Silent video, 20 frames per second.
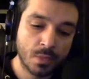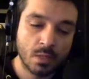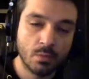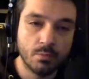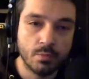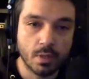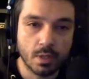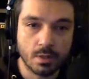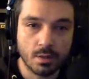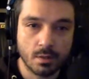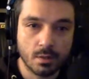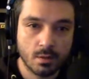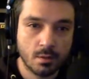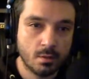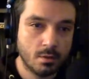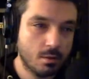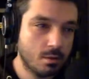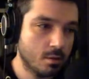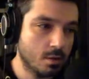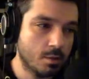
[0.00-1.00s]
But
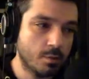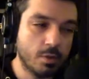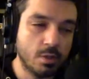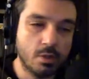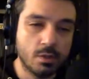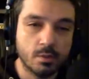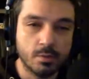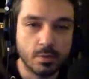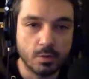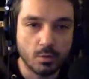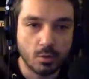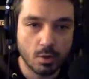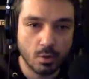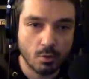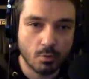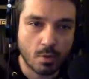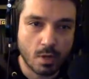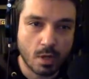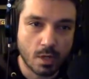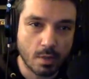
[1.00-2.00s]
let me
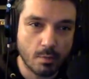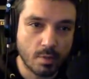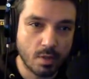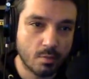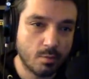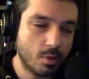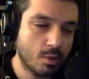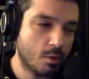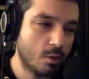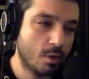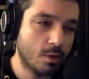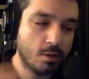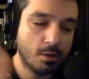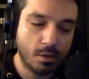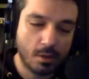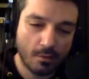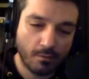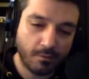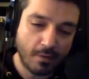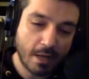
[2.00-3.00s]
quote Rocky Balboa:
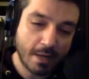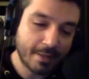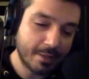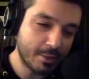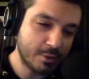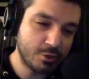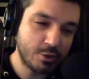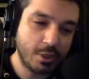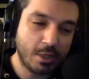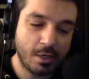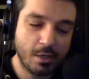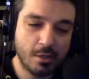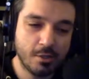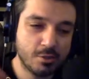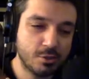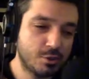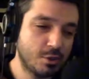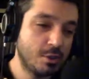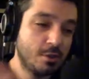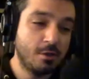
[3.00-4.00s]
"If I can
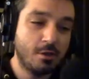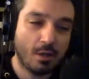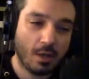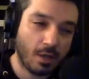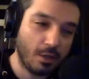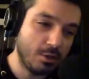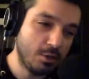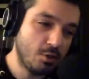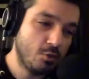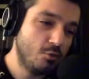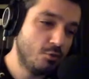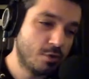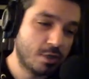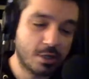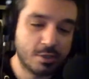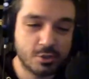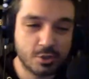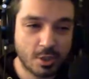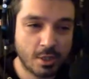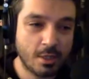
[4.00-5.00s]
change and you
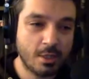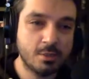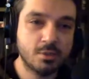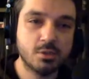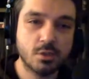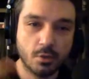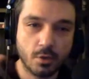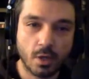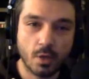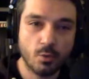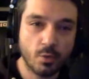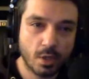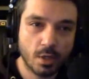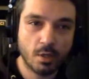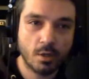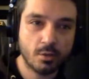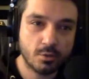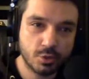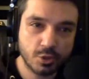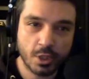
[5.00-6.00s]
can change, okay, we can
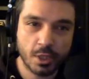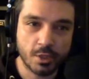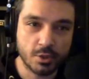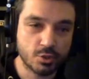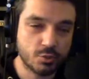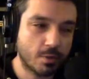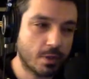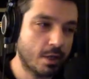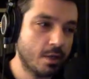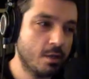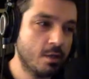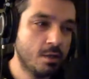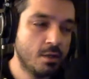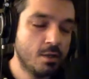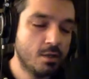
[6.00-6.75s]
all change, right?"